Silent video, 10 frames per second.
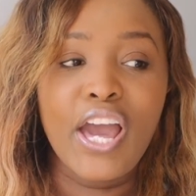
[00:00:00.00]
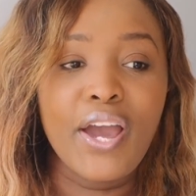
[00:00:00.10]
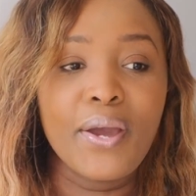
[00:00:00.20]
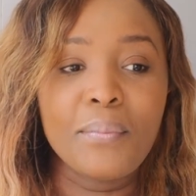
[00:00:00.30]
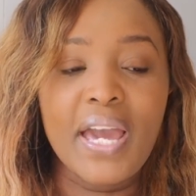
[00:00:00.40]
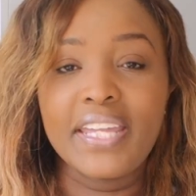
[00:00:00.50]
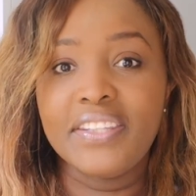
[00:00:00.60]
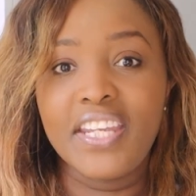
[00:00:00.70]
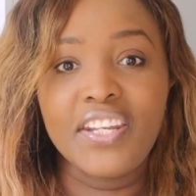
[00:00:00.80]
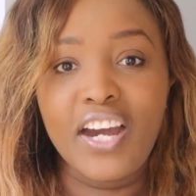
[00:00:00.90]

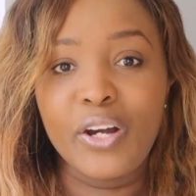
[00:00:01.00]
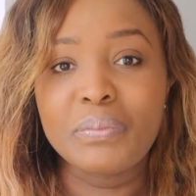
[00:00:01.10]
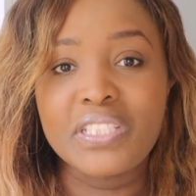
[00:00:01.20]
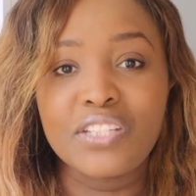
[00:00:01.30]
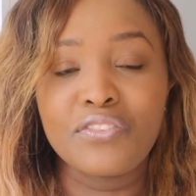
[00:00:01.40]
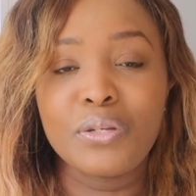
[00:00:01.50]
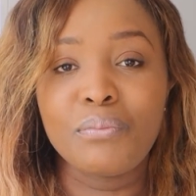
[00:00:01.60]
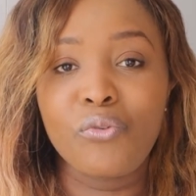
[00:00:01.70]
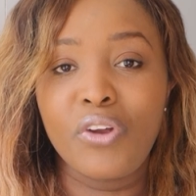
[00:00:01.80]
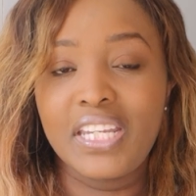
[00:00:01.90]
and then I'll be giving
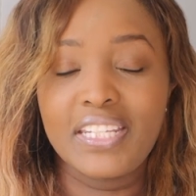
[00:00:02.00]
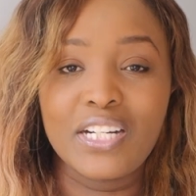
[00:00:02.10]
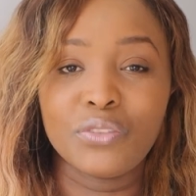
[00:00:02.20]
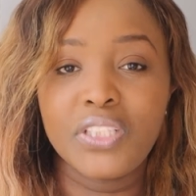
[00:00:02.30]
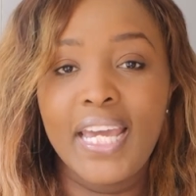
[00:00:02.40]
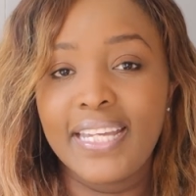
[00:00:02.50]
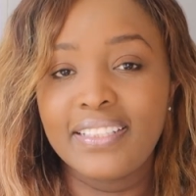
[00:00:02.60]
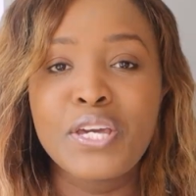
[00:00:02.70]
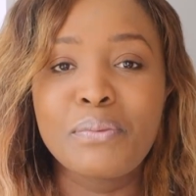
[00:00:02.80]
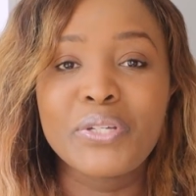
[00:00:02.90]
them a rating out of 10,